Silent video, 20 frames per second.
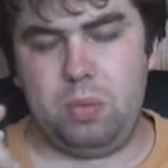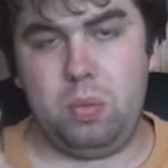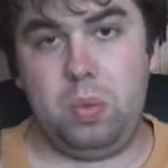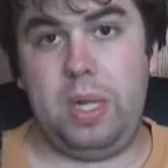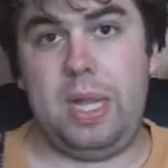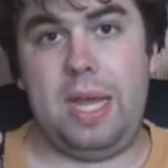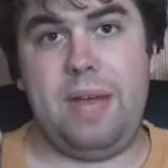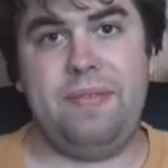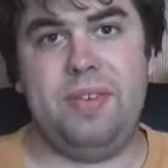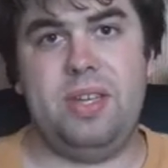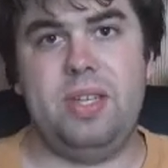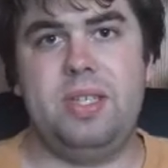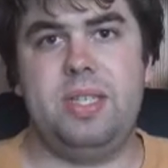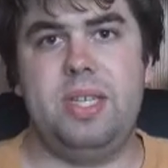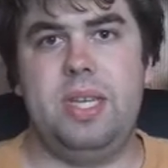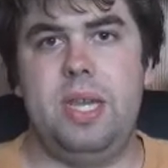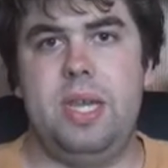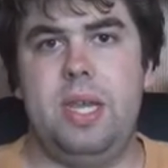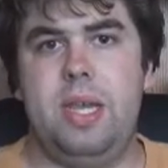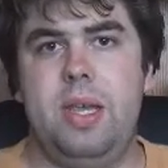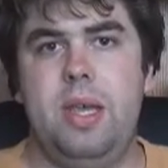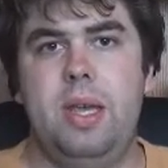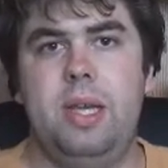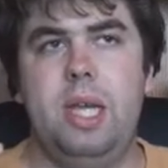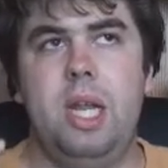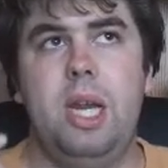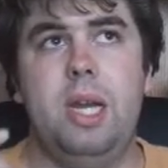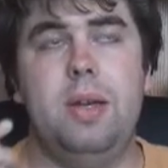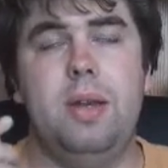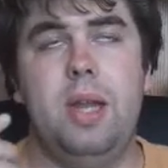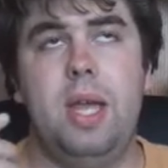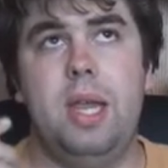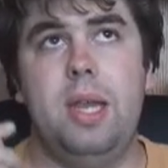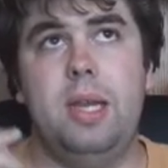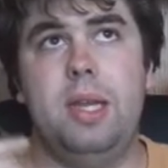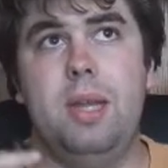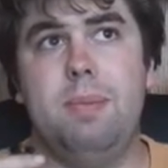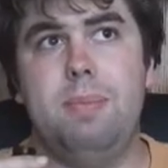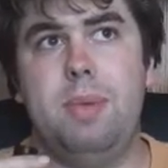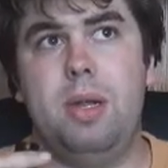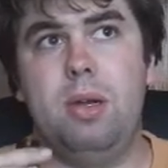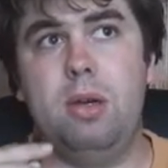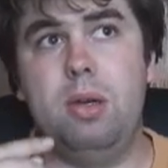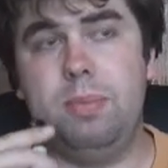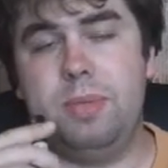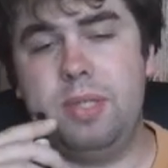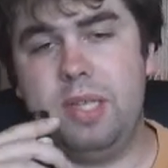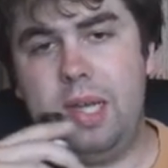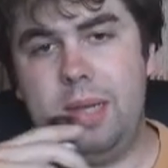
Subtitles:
We'll have to see. Again, I ain't getting my hopes